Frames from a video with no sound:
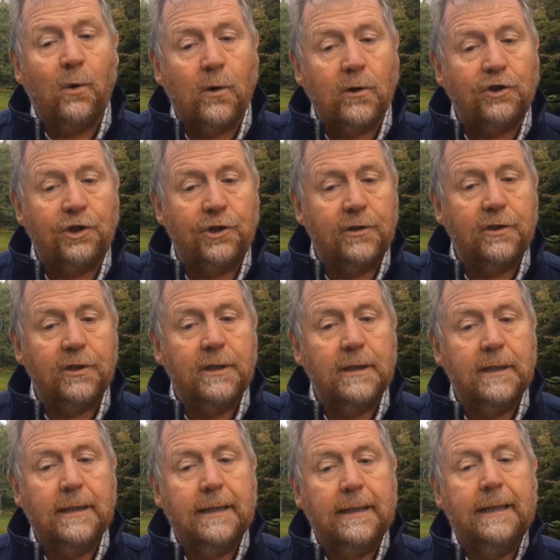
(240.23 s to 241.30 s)
Orchard,
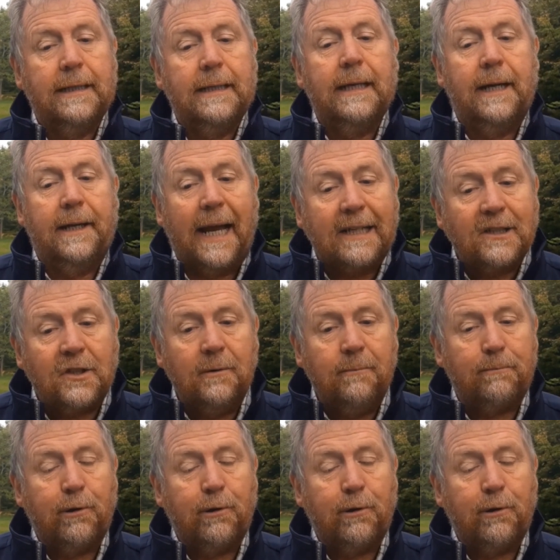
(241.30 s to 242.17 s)
an excellent